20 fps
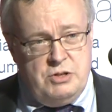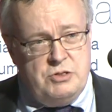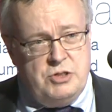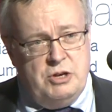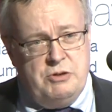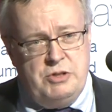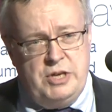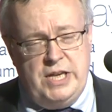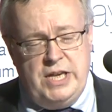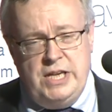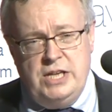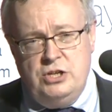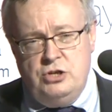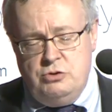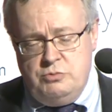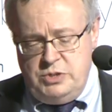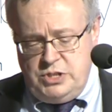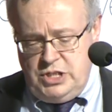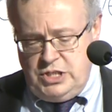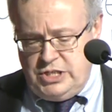Though the E
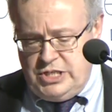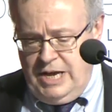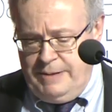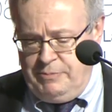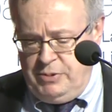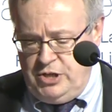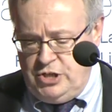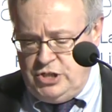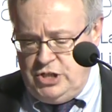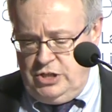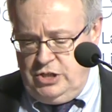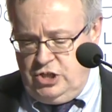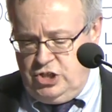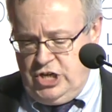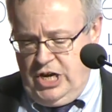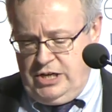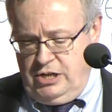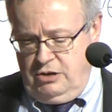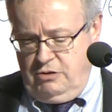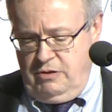U was established in the
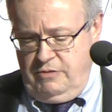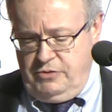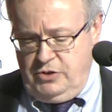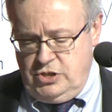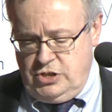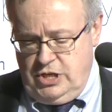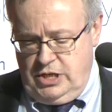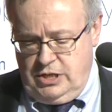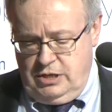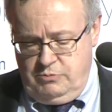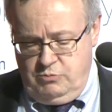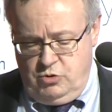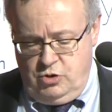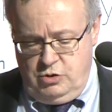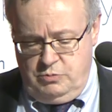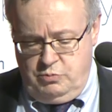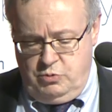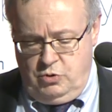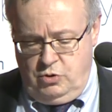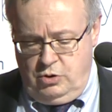shadow of the Second
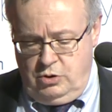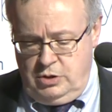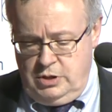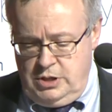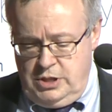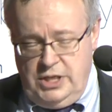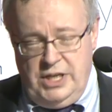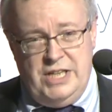World War,